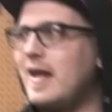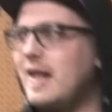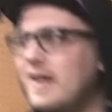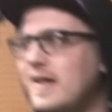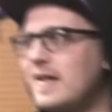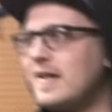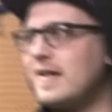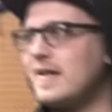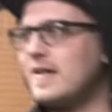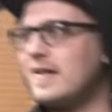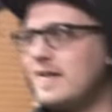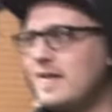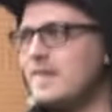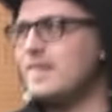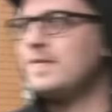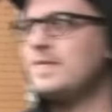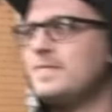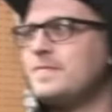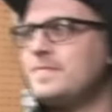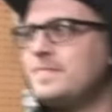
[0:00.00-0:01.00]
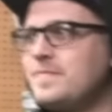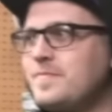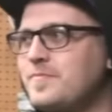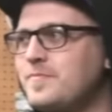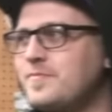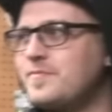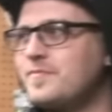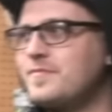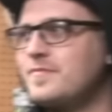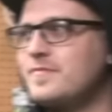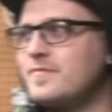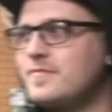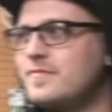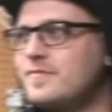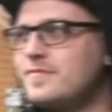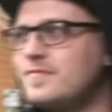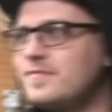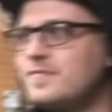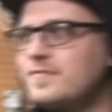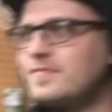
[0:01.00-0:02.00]
Fork, and uh,
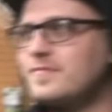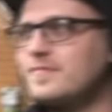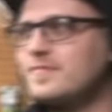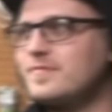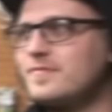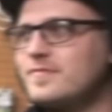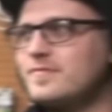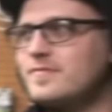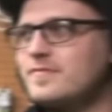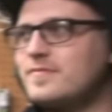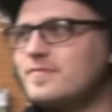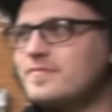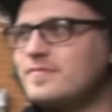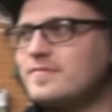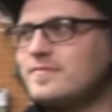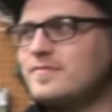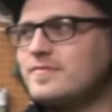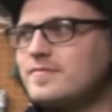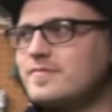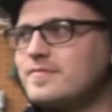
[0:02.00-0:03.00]
how we